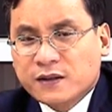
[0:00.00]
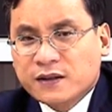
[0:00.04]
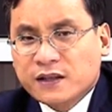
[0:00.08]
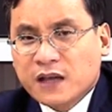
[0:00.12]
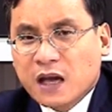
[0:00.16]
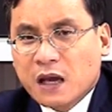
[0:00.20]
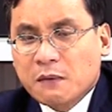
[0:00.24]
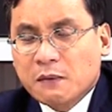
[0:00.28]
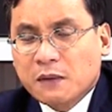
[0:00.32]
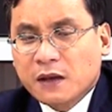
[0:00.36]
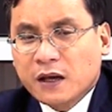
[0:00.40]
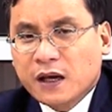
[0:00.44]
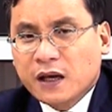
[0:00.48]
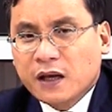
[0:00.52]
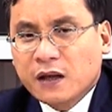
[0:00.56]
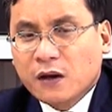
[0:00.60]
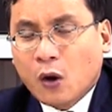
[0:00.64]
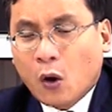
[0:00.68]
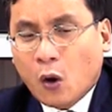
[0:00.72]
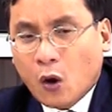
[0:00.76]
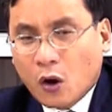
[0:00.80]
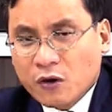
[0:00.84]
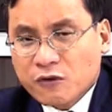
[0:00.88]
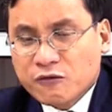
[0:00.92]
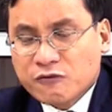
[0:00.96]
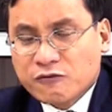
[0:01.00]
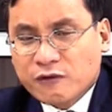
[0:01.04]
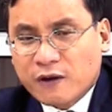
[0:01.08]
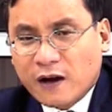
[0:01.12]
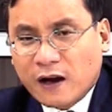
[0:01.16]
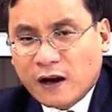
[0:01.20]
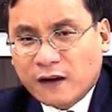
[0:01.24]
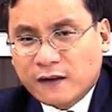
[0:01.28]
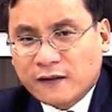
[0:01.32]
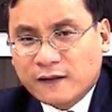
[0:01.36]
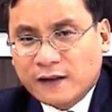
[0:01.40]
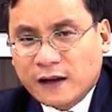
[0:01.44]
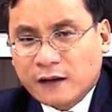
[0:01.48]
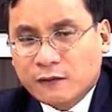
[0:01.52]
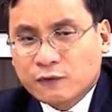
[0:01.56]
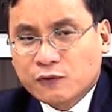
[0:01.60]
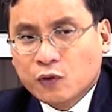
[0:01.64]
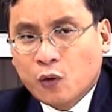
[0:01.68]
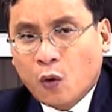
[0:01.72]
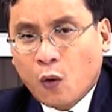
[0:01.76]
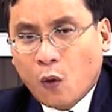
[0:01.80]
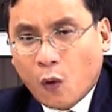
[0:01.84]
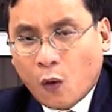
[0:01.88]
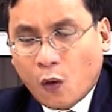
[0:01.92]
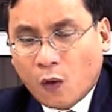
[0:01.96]
namely contract and
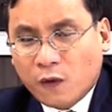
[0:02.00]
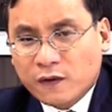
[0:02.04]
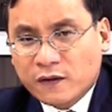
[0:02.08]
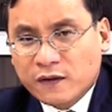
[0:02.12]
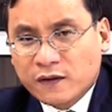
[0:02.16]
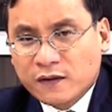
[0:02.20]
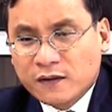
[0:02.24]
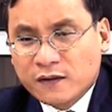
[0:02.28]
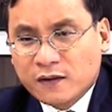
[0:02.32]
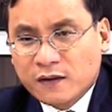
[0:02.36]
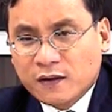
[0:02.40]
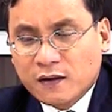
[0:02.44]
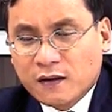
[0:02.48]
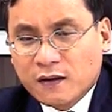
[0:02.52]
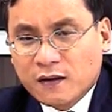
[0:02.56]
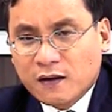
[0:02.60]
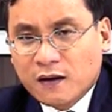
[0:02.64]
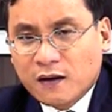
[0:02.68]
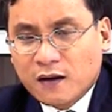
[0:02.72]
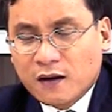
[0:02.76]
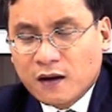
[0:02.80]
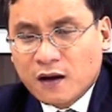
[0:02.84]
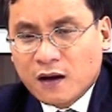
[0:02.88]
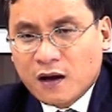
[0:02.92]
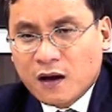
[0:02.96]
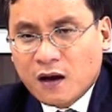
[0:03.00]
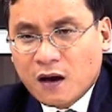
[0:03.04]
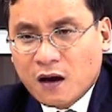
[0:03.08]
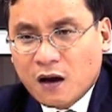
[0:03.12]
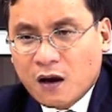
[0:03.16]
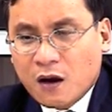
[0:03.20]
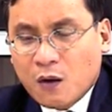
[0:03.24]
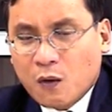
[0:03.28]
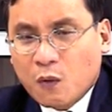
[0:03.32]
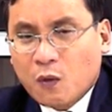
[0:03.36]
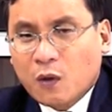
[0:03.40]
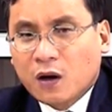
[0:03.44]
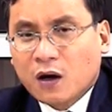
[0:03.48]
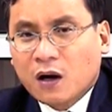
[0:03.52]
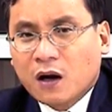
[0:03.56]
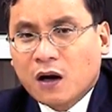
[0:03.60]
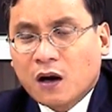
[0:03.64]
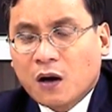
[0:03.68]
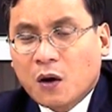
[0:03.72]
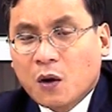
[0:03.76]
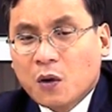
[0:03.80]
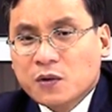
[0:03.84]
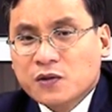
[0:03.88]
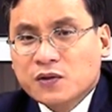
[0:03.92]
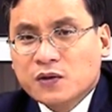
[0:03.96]
tort, were
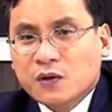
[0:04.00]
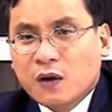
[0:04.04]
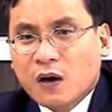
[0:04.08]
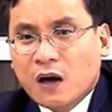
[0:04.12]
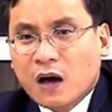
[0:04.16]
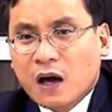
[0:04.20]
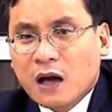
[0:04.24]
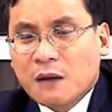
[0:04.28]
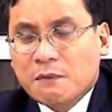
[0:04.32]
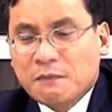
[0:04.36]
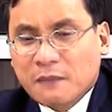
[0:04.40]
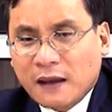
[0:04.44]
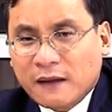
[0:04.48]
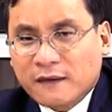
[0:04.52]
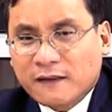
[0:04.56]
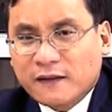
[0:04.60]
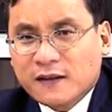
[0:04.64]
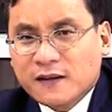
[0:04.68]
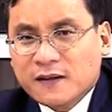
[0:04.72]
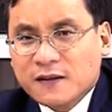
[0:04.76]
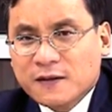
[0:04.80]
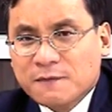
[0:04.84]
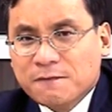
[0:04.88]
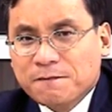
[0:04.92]
also amended,